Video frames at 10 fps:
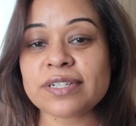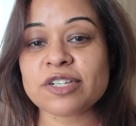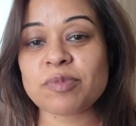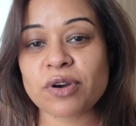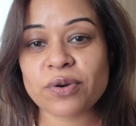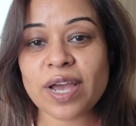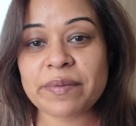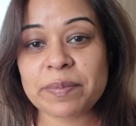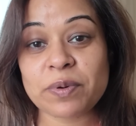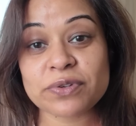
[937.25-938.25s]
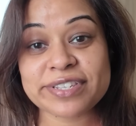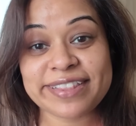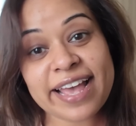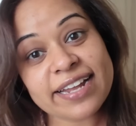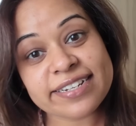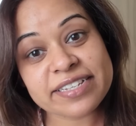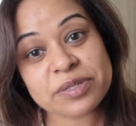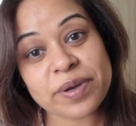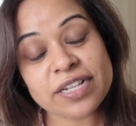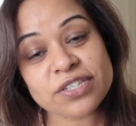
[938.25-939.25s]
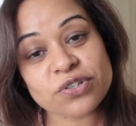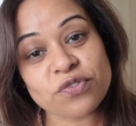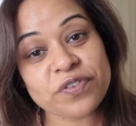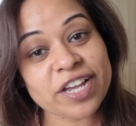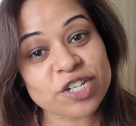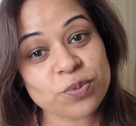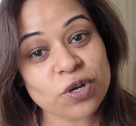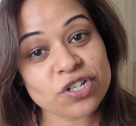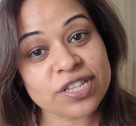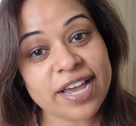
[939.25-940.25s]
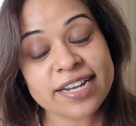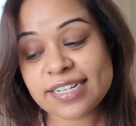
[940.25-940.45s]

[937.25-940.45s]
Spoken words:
Tomorrow I will post that as well, so don't forget to watch that.